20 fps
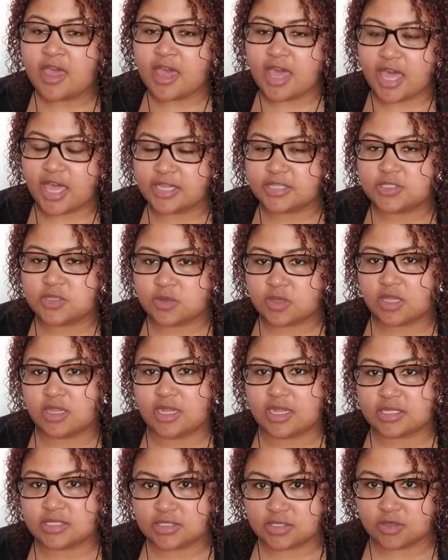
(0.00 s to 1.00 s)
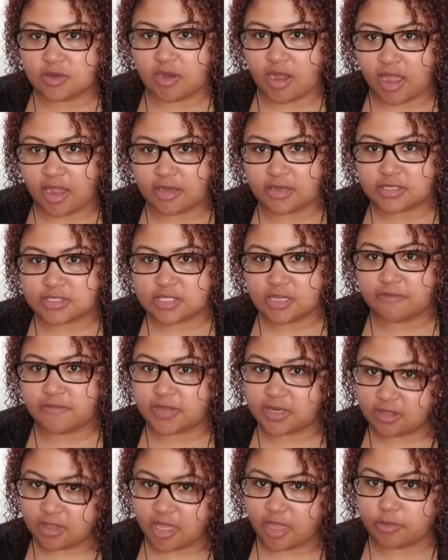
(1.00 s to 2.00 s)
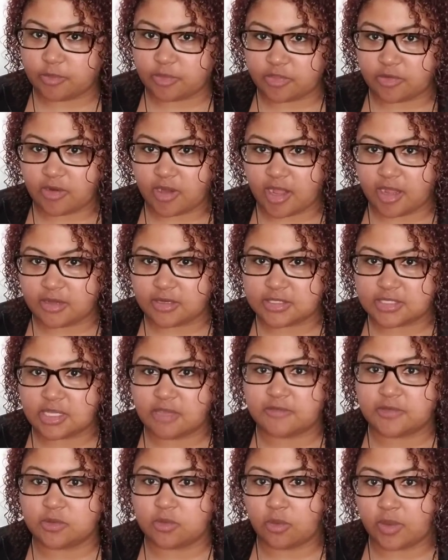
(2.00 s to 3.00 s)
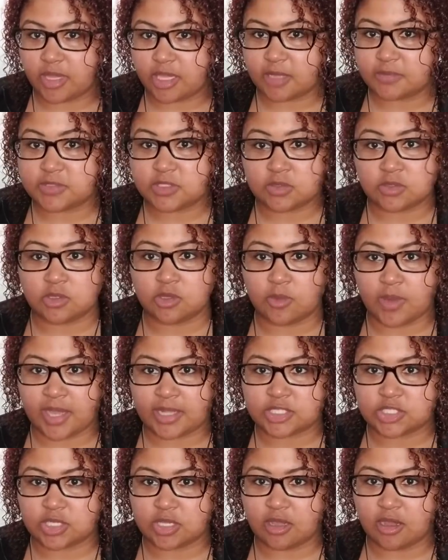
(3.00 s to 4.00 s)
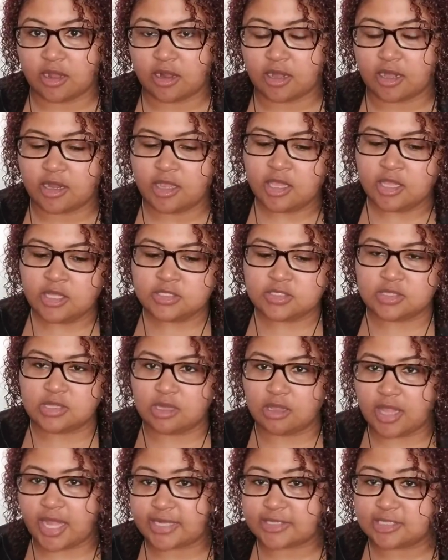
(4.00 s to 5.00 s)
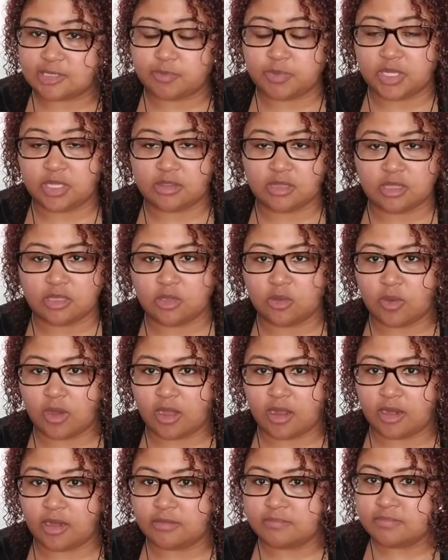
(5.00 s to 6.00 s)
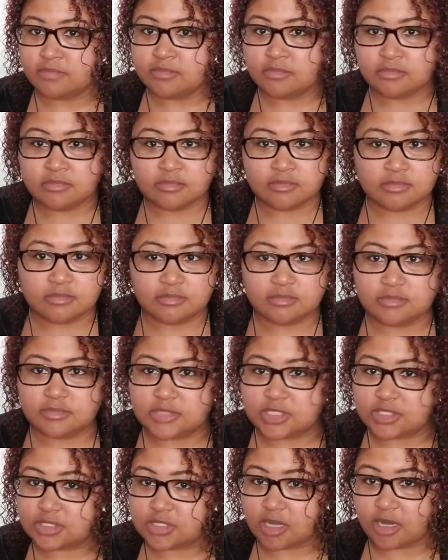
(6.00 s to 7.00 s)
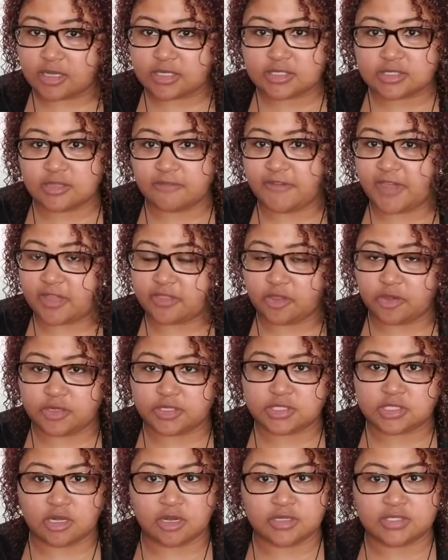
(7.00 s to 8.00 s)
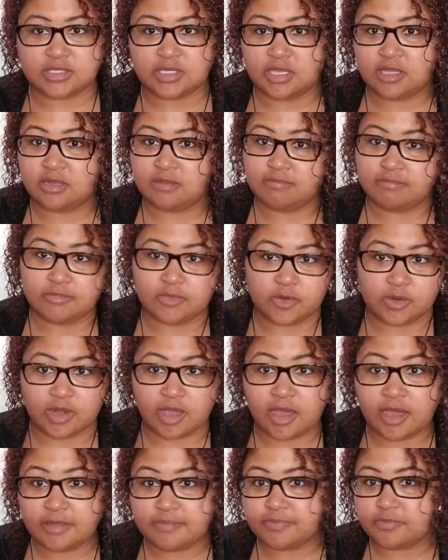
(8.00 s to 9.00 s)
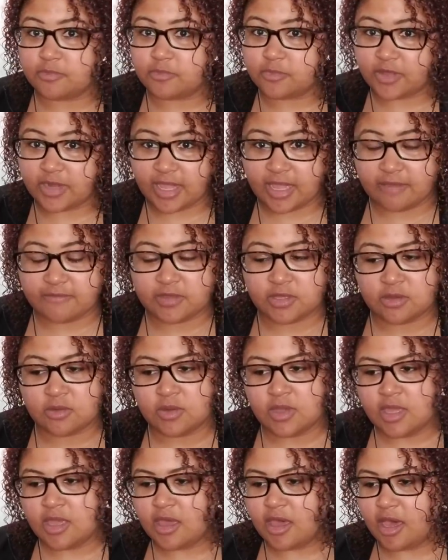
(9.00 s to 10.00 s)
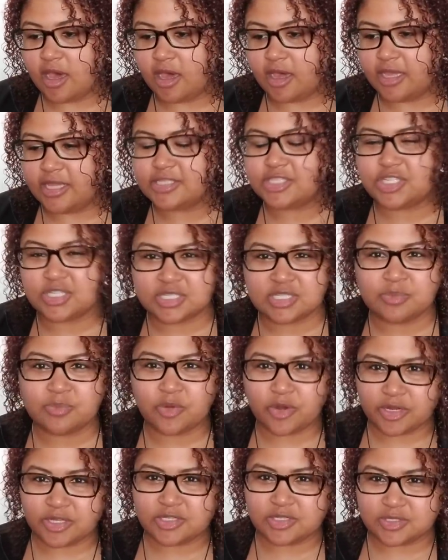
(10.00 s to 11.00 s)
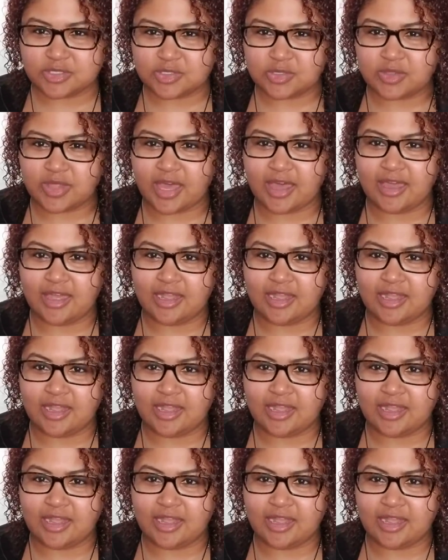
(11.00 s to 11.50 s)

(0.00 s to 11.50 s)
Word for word: As you connect to your higher self and align with your higher self, you will wake up to who you actually are, to the galactic being that you are, the stars, the fact that you're a star seed or not, what have you. It's just important you do that.